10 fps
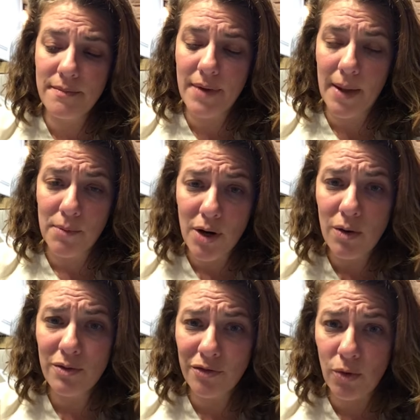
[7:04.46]
am
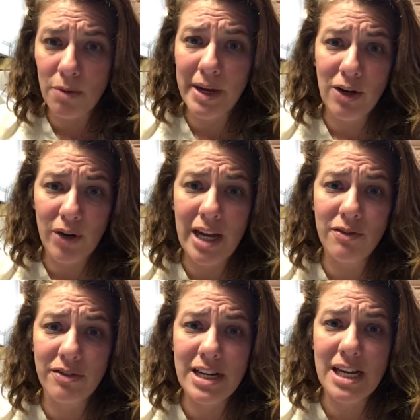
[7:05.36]
known for my
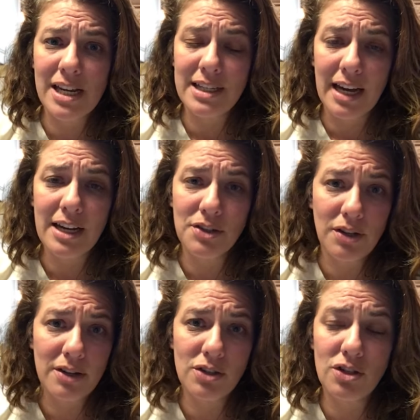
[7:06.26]
grain-free Italian
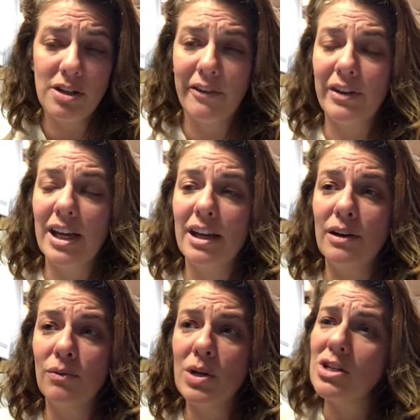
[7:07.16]
sausage stuffing,
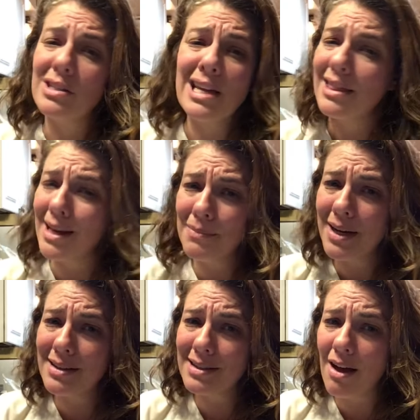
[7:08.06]
and we just eat that by
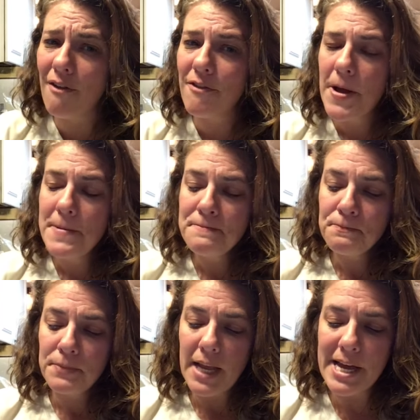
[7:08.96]
itself.
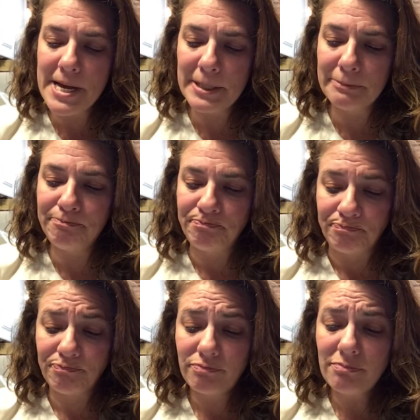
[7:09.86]

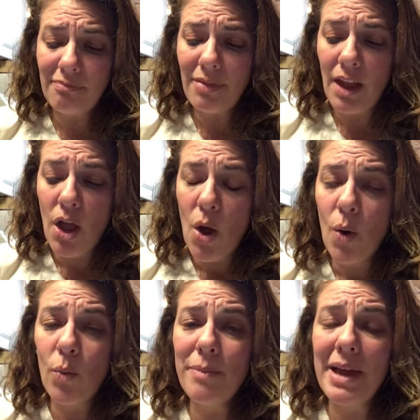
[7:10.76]

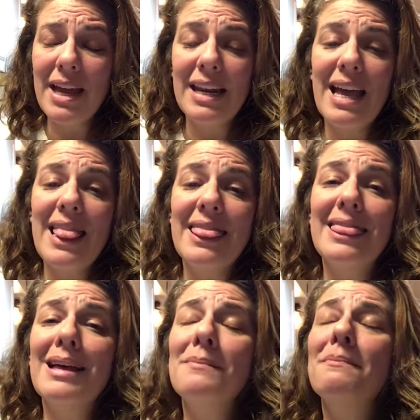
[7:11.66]
We made
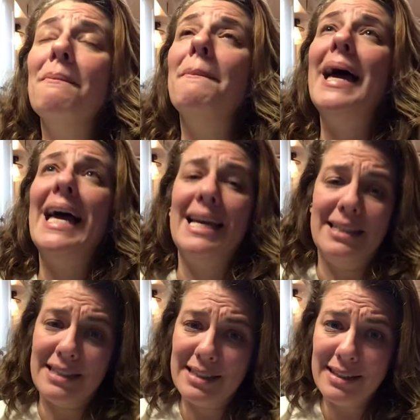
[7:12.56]
the
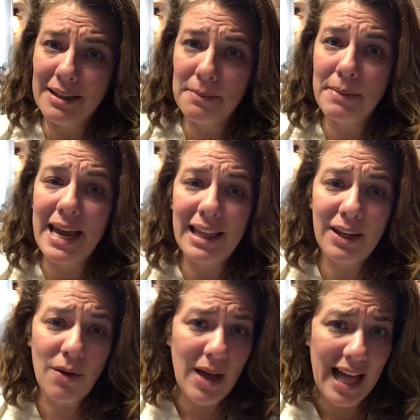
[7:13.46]
best
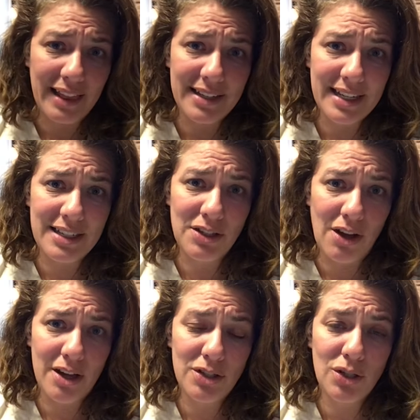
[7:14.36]
Paleo hollandaise
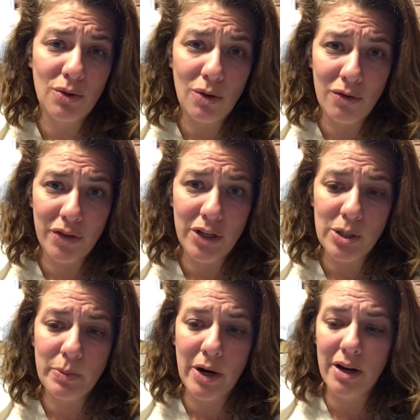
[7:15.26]
sauce to go over the
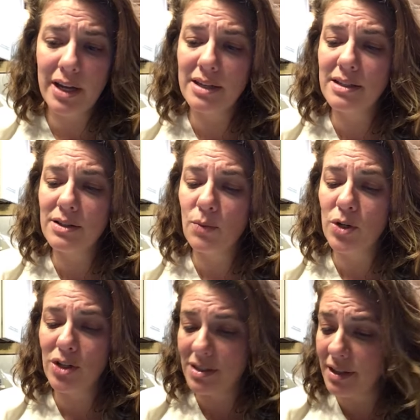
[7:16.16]
asparagus,
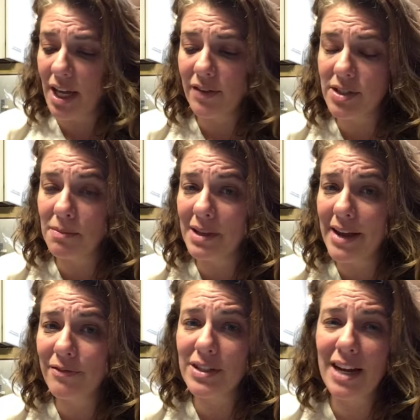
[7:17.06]
which I still have some
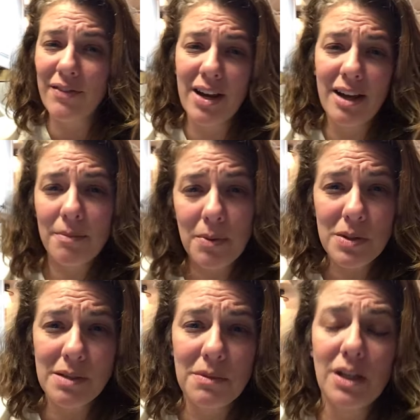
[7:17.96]
left, and I've got to come up
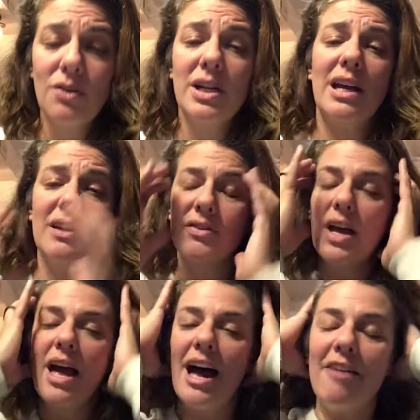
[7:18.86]
with something creative.
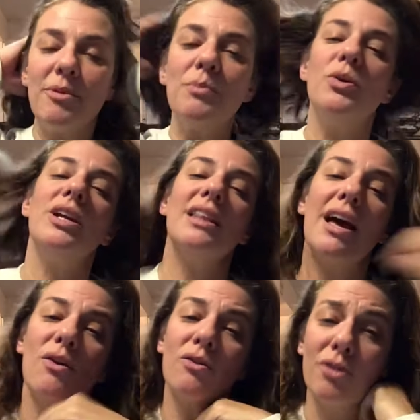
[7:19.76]
I've been putting
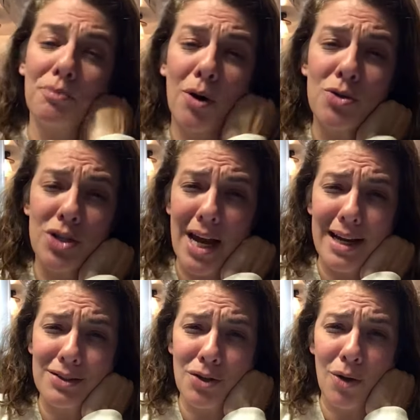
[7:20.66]
that over poached
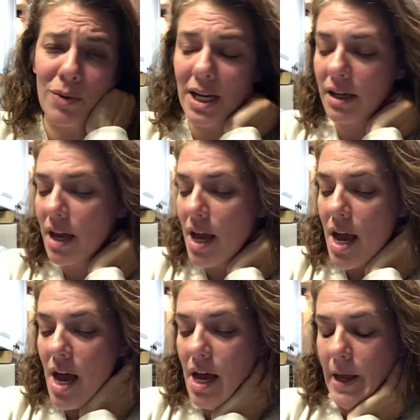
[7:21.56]
eggs all week.
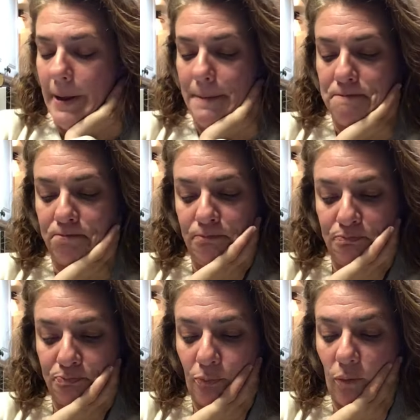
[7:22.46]

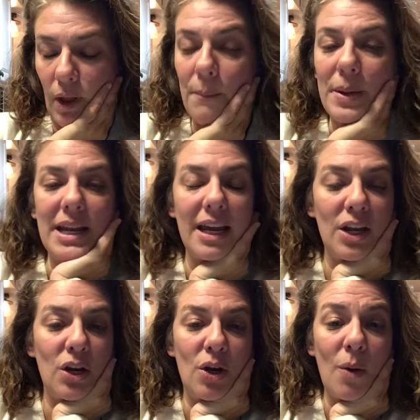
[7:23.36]
But
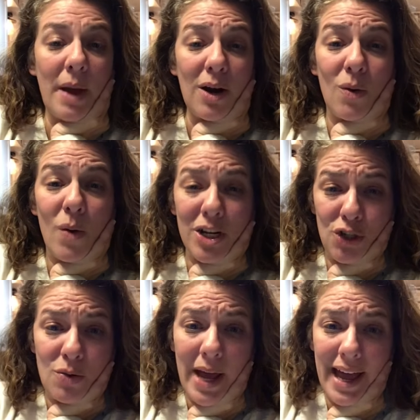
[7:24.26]
no matter what
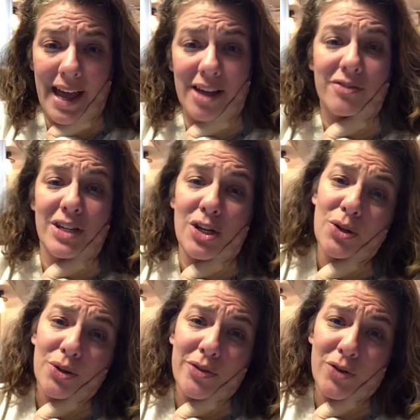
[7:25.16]
you have in your
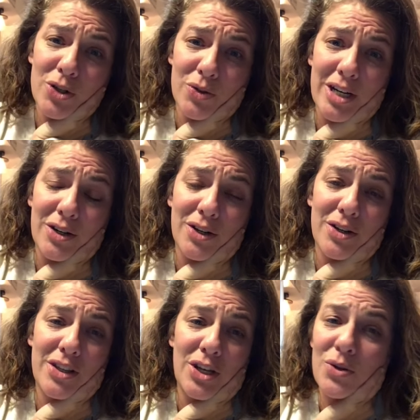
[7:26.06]
refrigerator
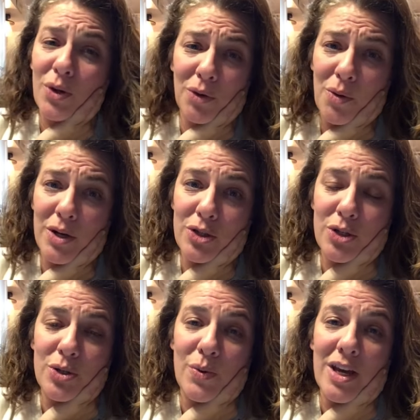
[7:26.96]
that you don't know what to
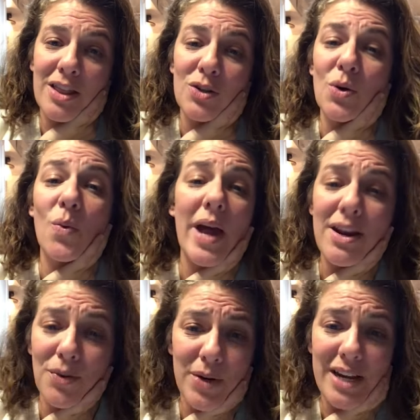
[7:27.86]
do with, there's a way
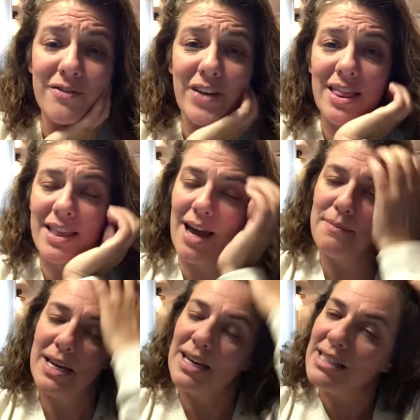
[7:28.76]
to reinvent that,
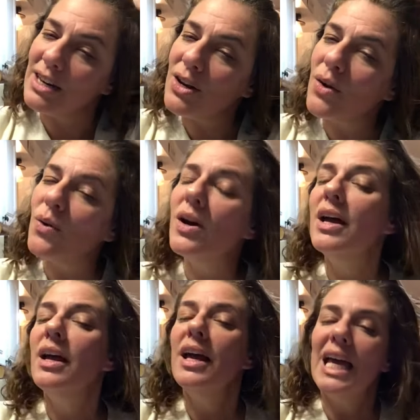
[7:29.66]
because I know
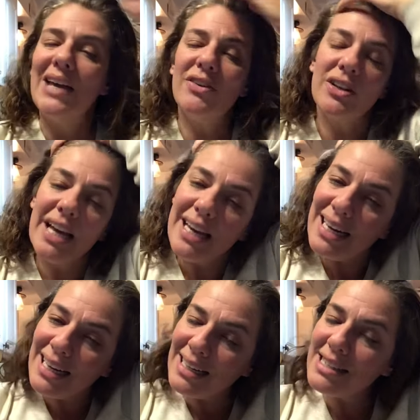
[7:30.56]
if you're like
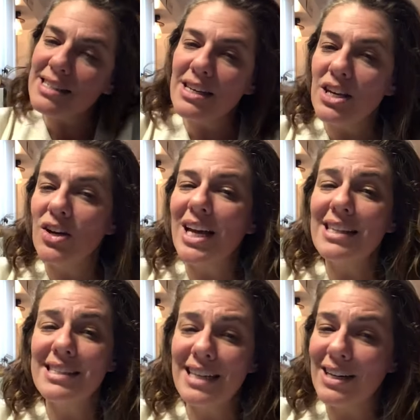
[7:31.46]
us, you get
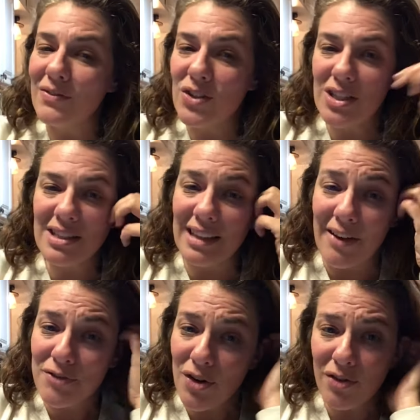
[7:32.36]
sick of just the
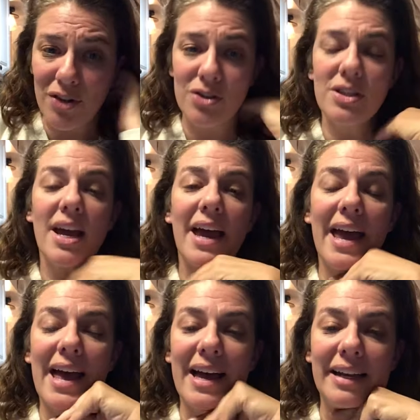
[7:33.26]
leftovers.
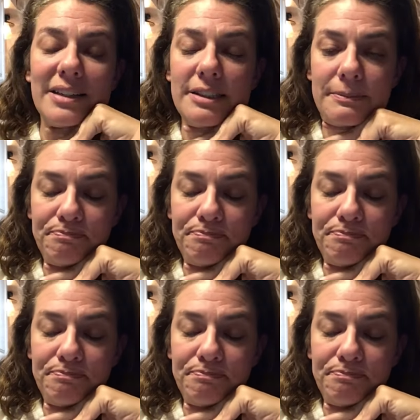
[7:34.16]
And